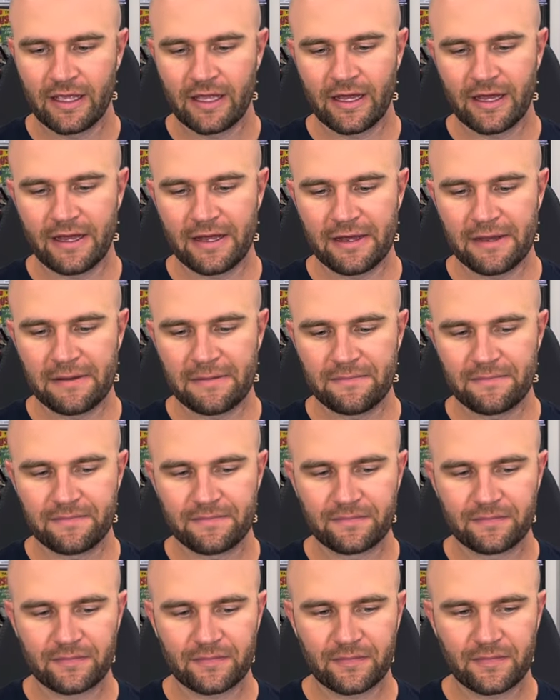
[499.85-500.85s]

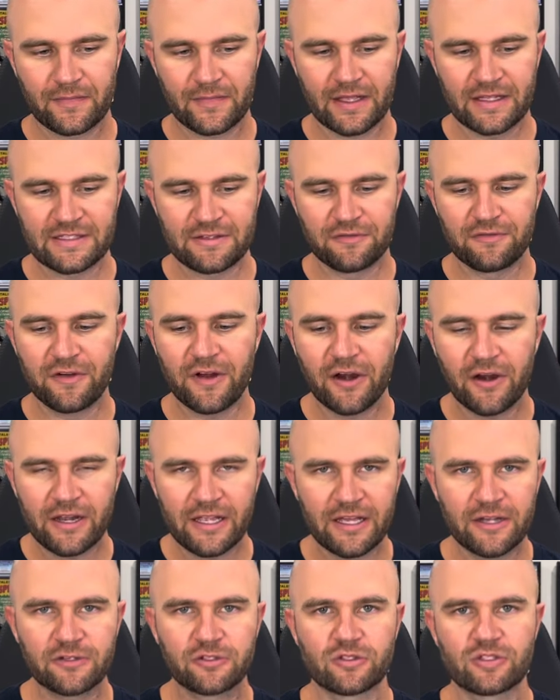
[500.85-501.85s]
Um, It's a
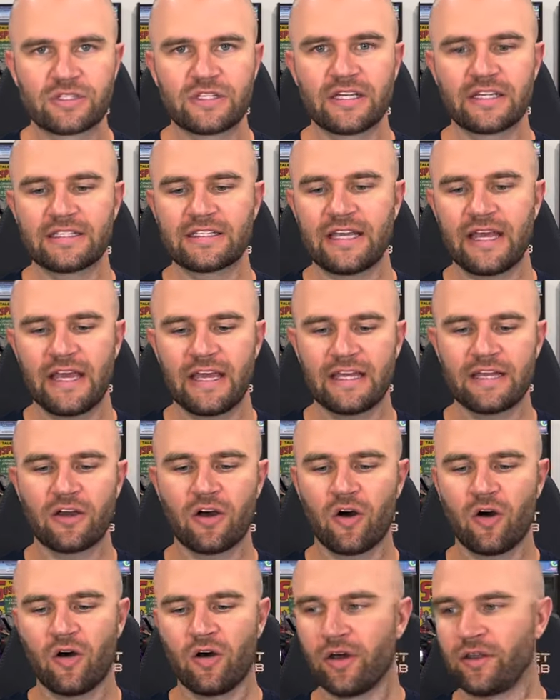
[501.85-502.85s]
very interesting take
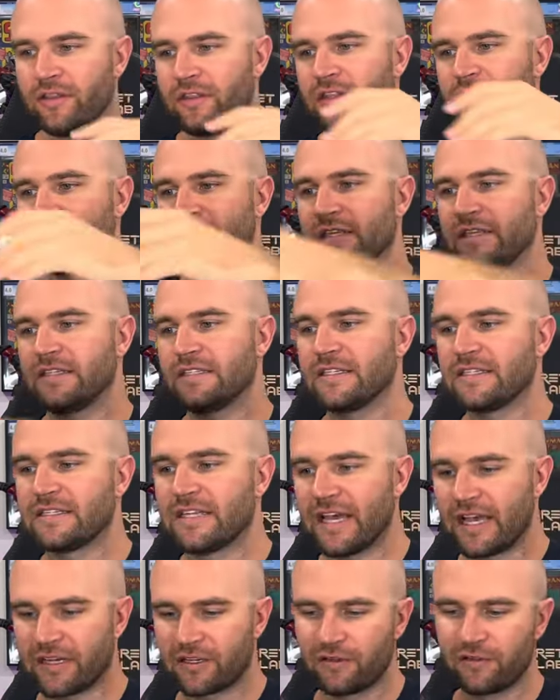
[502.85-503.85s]
on the
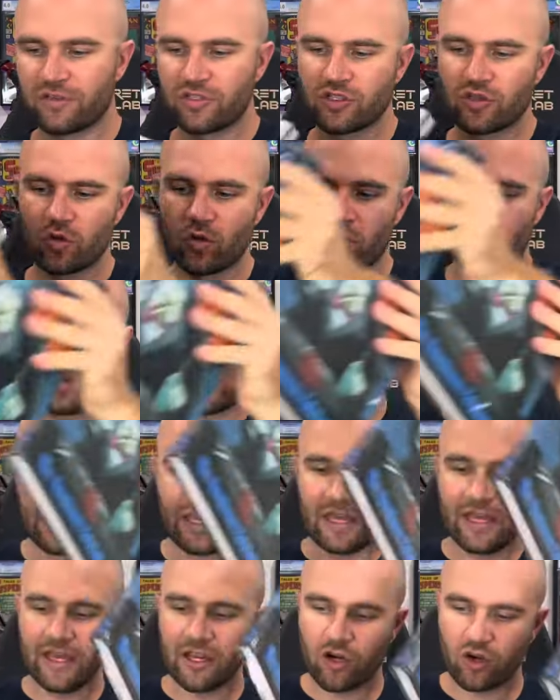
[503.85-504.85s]
detective story.
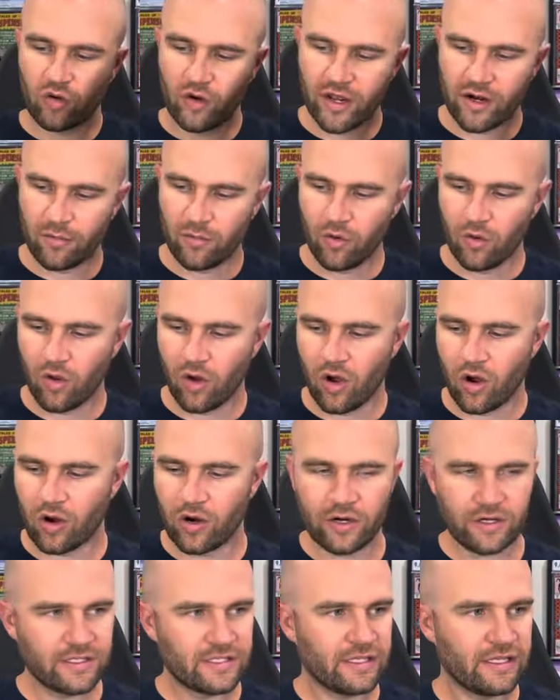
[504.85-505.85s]
Incredible
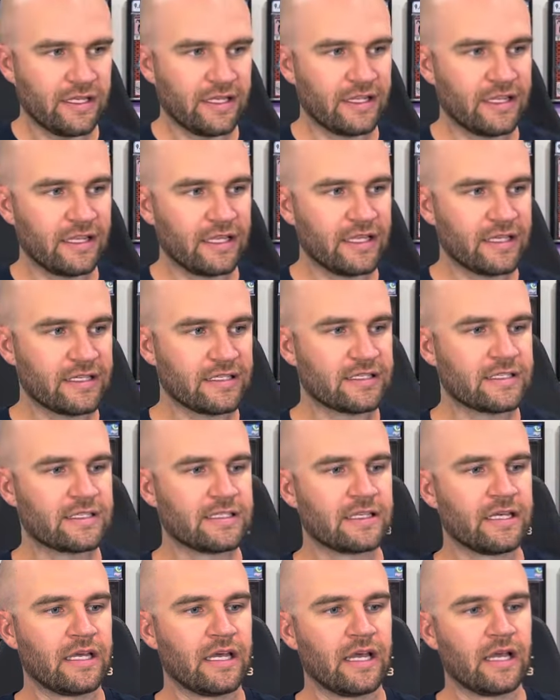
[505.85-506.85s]
art in this.